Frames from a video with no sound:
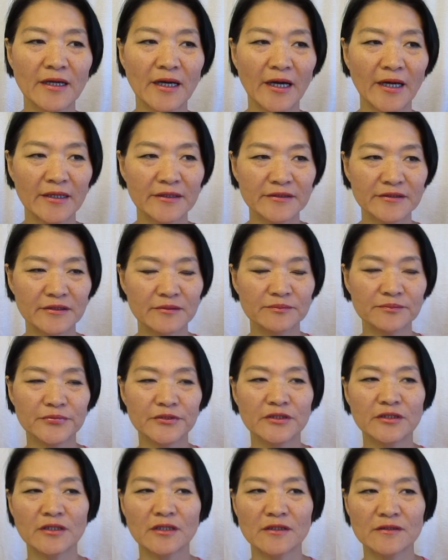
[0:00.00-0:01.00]
And
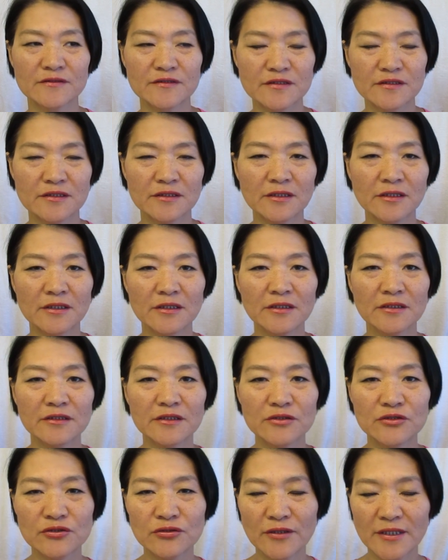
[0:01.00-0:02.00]
because
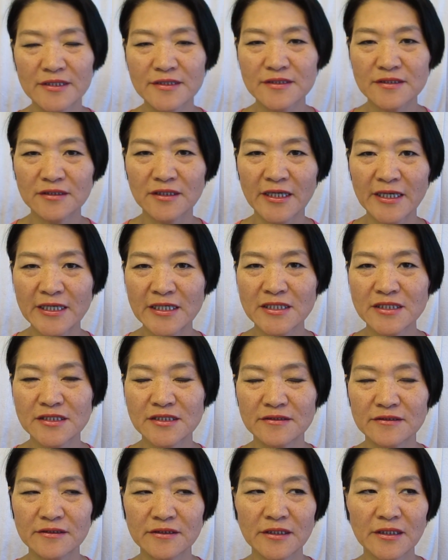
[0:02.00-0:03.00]
the
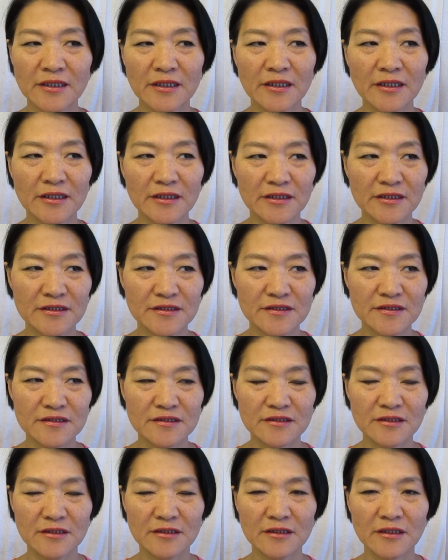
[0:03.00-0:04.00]
translation
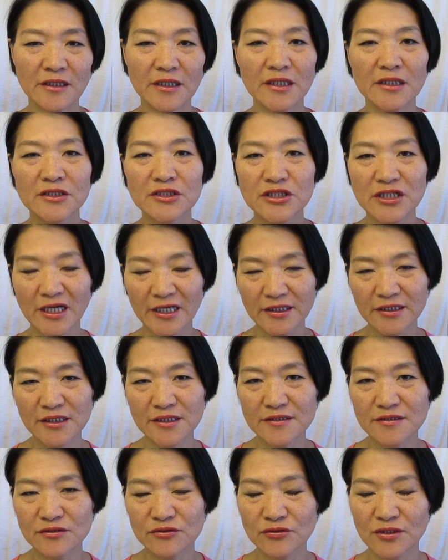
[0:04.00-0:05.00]
is
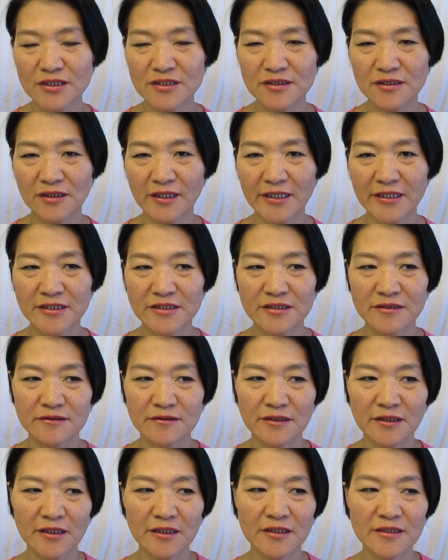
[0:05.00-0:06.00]
Chinese
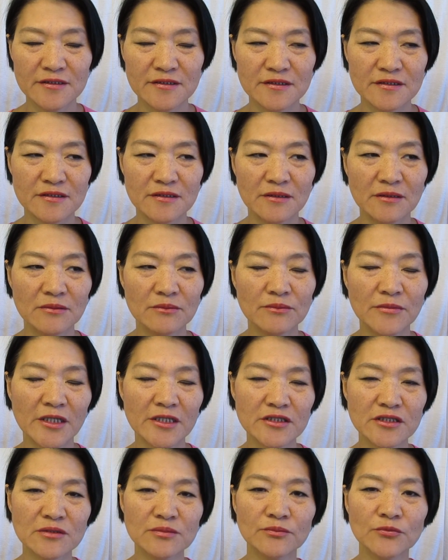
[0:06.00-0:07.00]
translation is
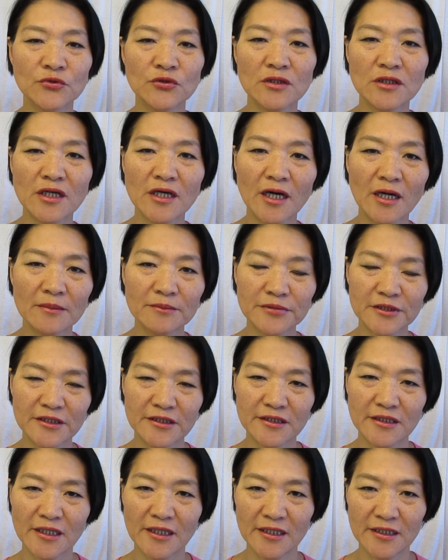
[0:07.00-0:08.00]
much more
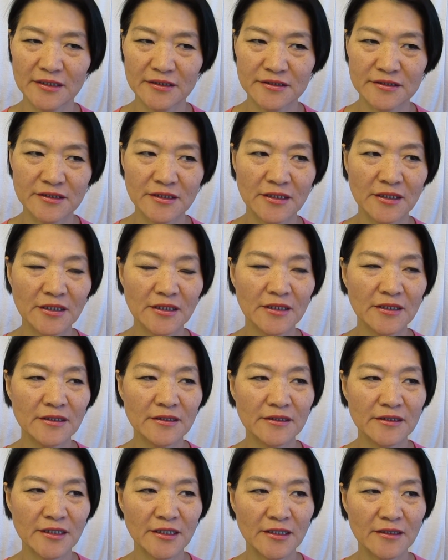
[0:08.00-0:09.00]
complicated
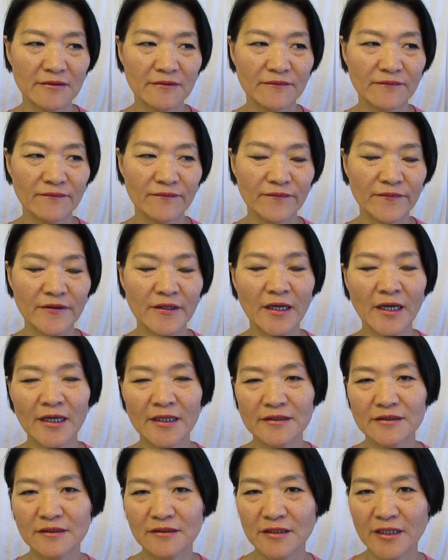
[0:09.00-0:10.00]
than
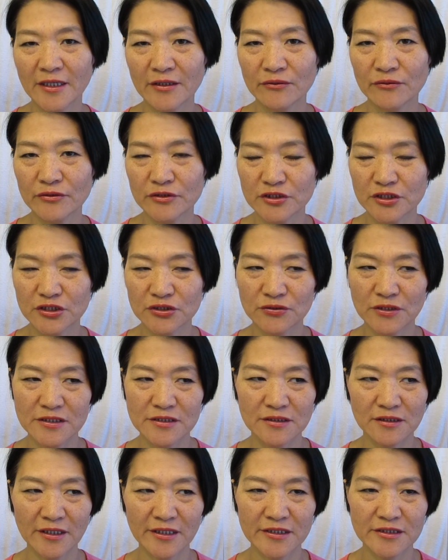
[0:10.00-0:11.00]
other language
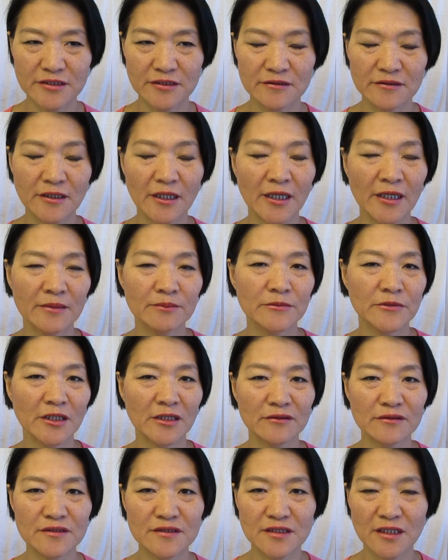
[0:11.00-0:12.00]
translation. I'm
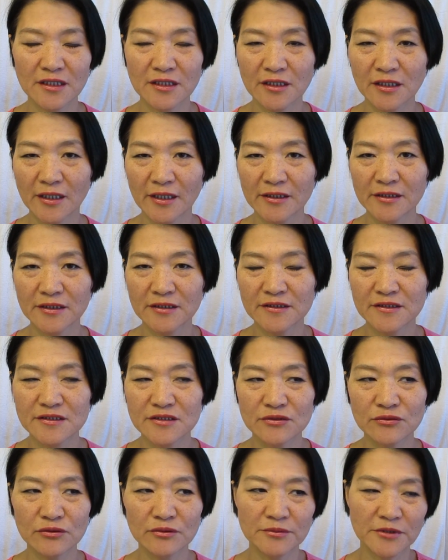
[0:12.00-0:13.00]
not saying any
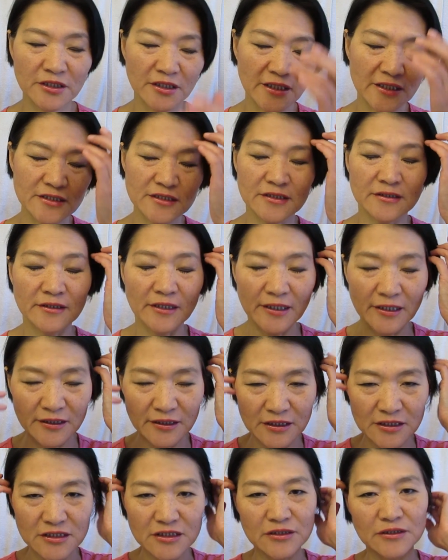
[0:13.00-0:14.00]
discrimination.
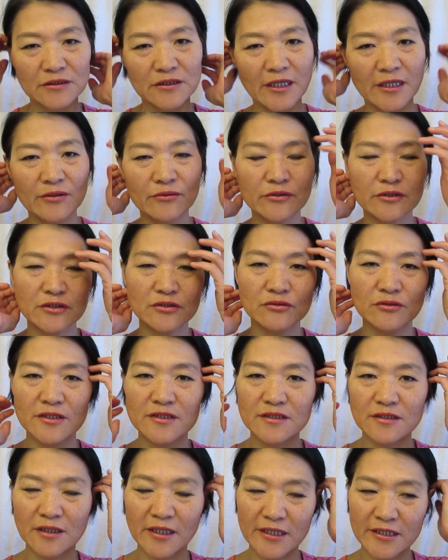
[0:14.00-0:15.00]
Any language
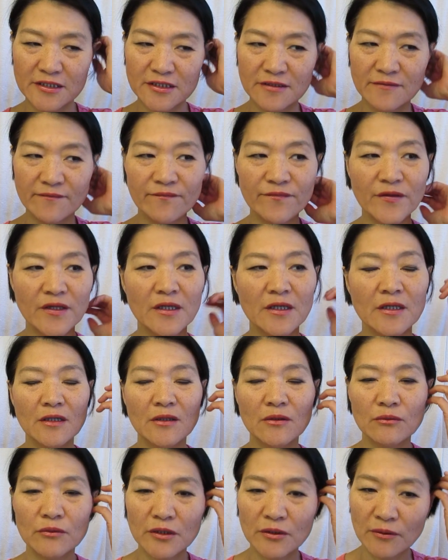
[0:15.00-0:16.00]
translation
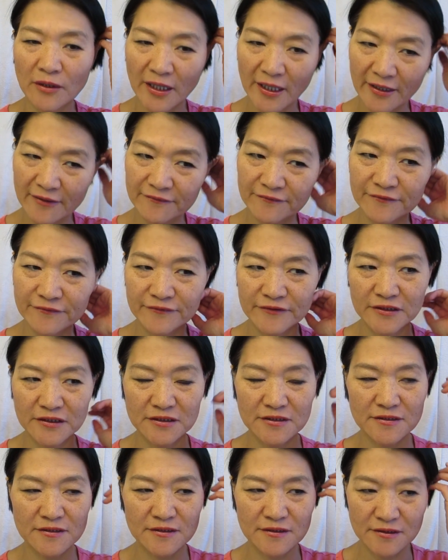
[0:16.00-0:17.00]
will have
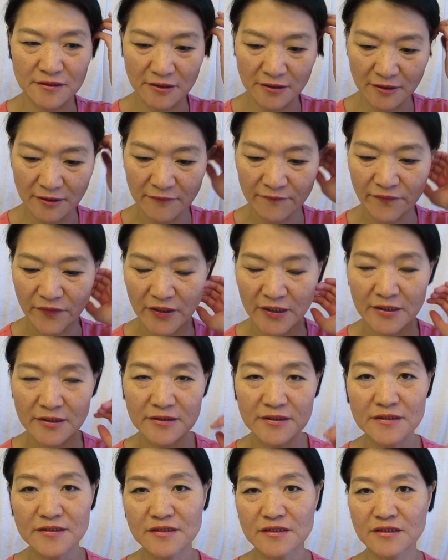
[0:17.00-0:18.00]
these uh,
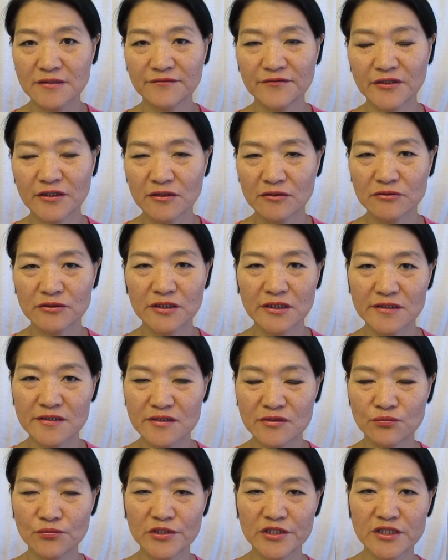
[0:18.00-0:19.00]
these difficulties
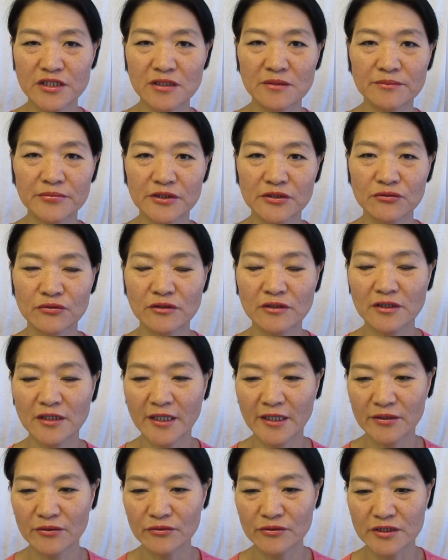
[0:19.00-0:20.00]
switching between
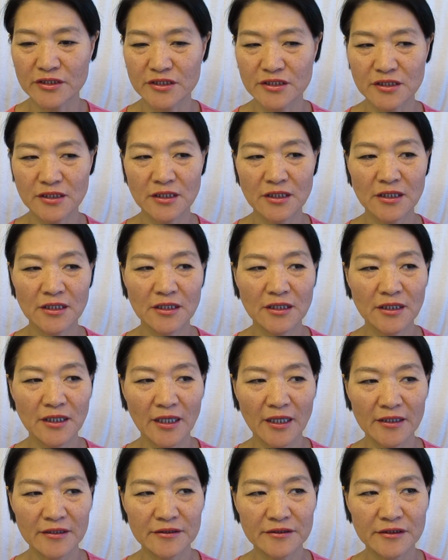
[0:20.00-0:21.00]
language,
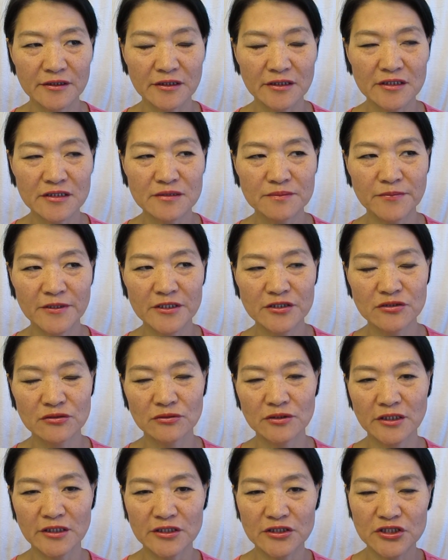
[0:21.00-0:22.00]
and
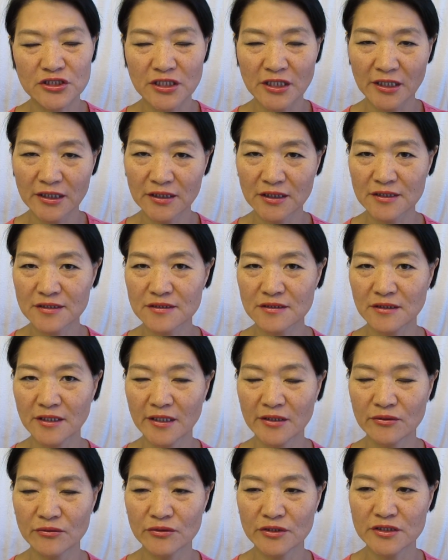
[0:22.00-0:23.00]
especially Chinese
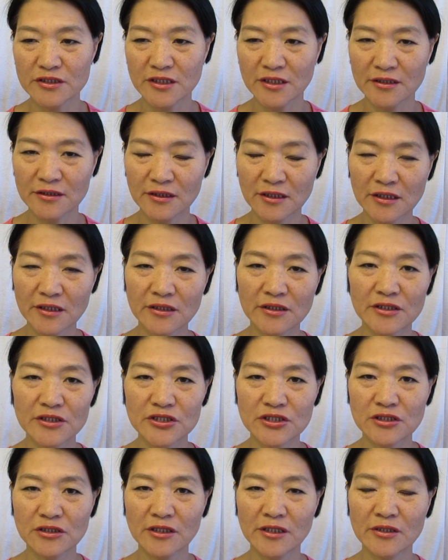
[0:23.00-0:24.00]
language and
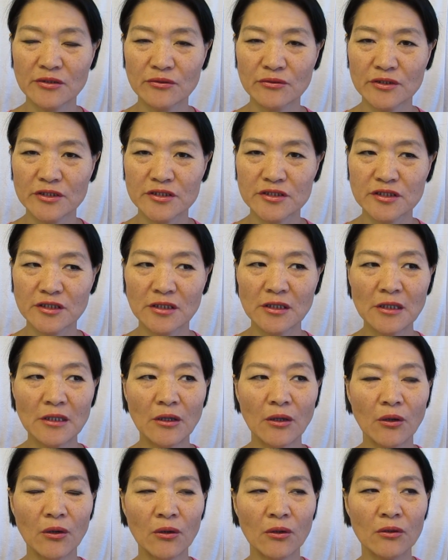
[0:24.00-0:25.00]
English language,
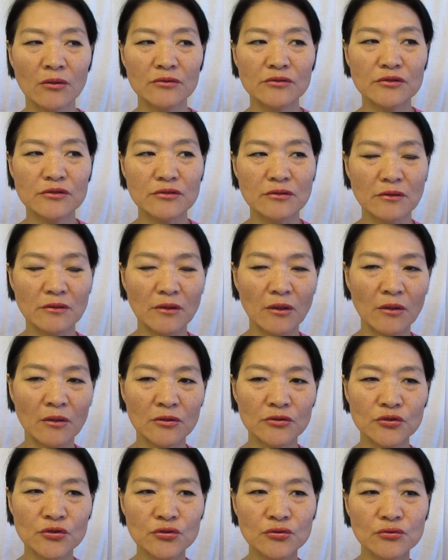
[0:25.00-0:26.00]
or
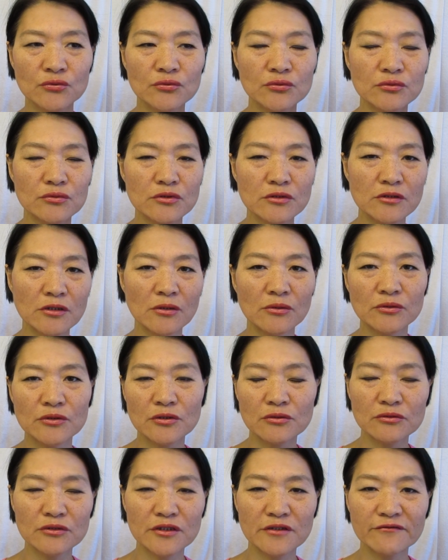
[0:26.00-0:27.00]
or two
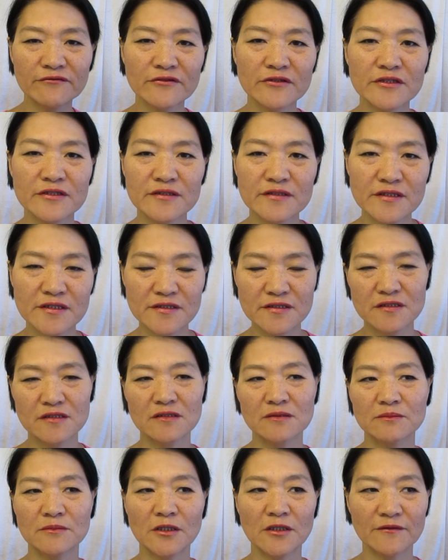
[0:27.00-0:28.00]
total different
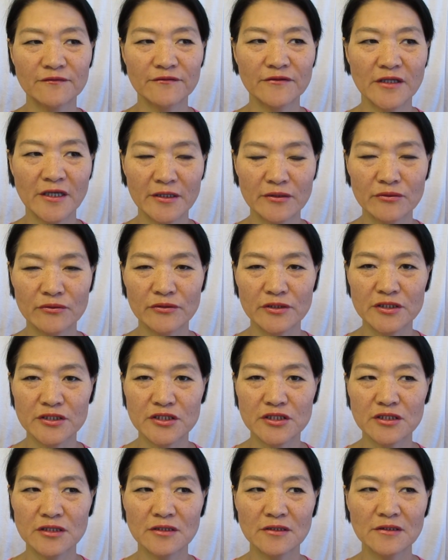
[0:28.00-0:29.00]
system of
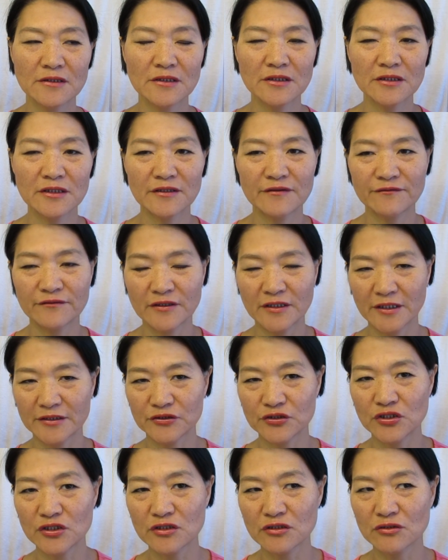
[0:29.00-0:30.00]
language if
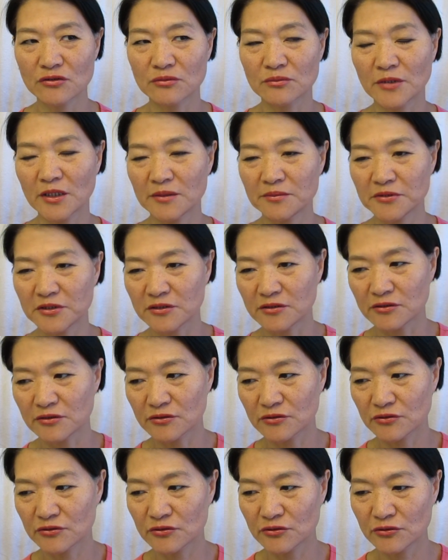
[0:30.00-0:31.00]
Latino, maybe
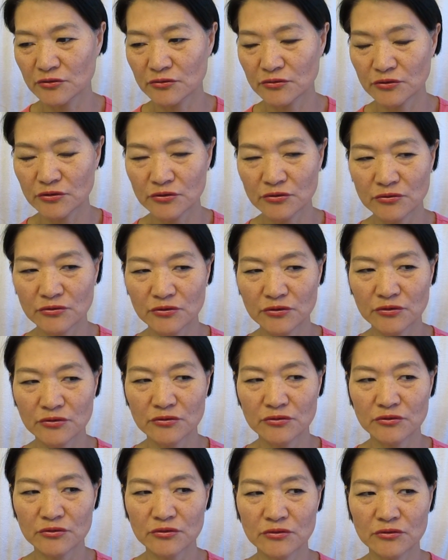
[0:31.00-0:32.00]
you, you,
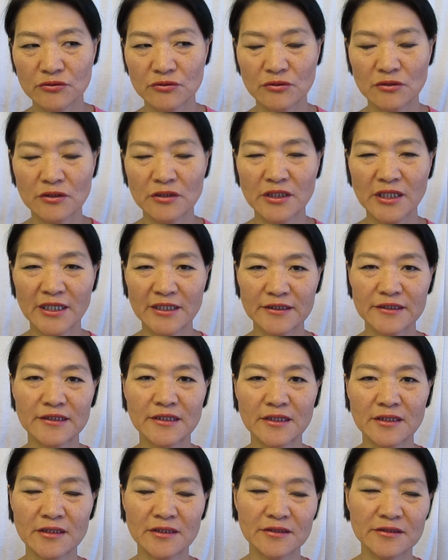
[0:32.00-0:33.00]
you, you
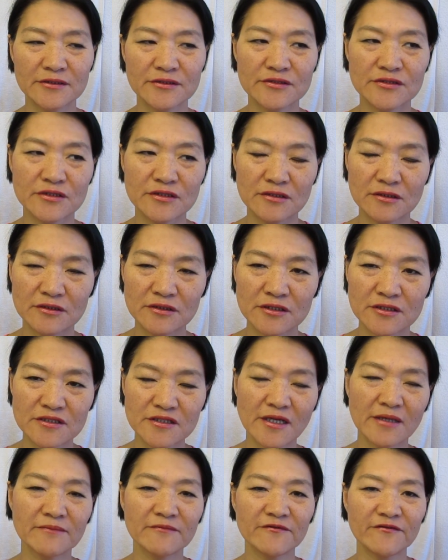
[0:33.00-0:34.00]
Latin, it's the
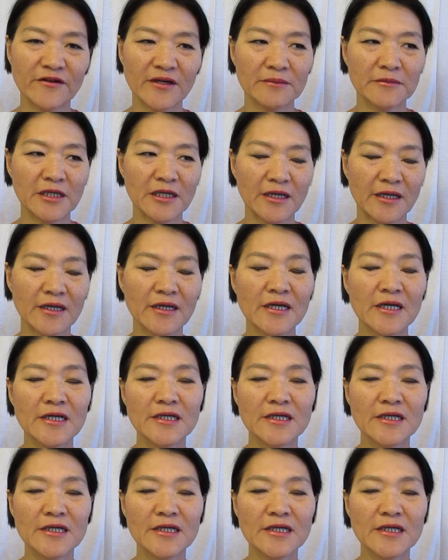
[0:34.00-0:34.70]
same family.